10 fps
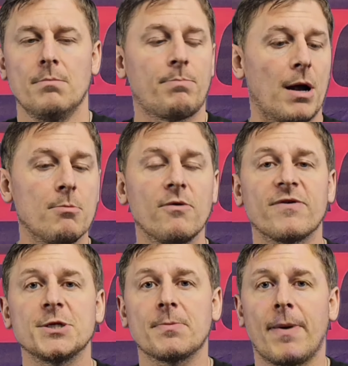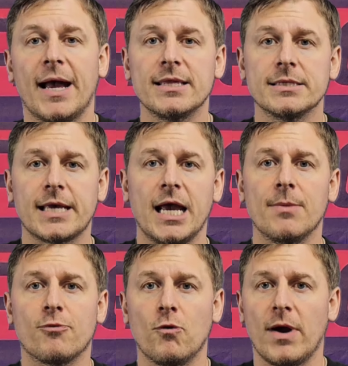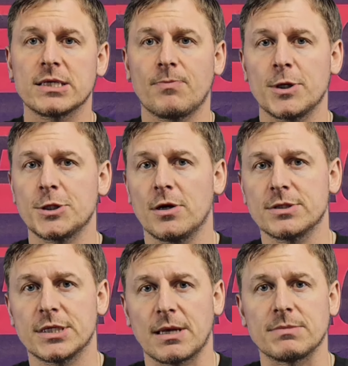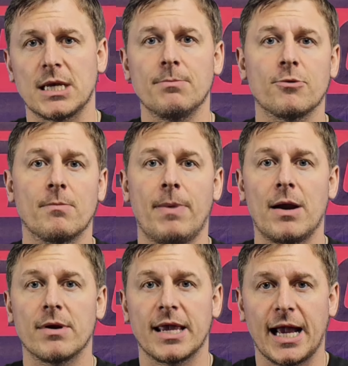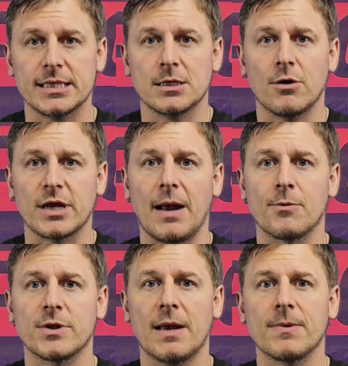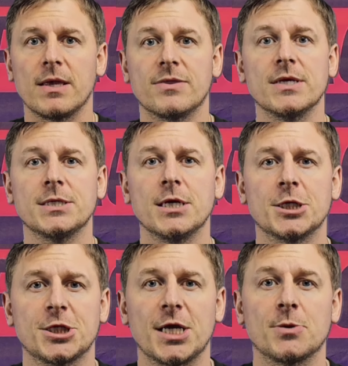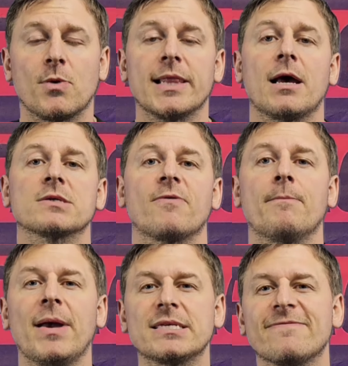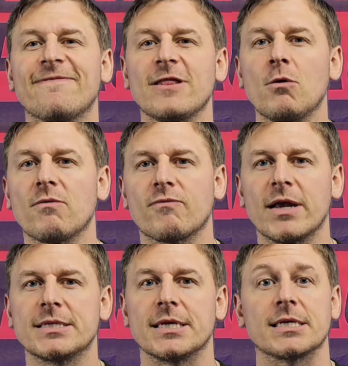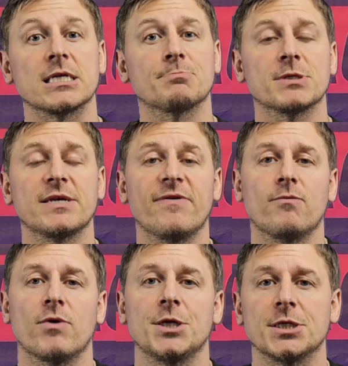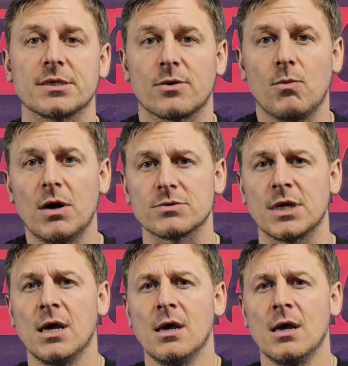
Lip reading: By moving Japan to April, Azerbaijan to September and pairing Qatar and Abu Dhabi, this year's schedule allows for better flow of races in specific regions of the world.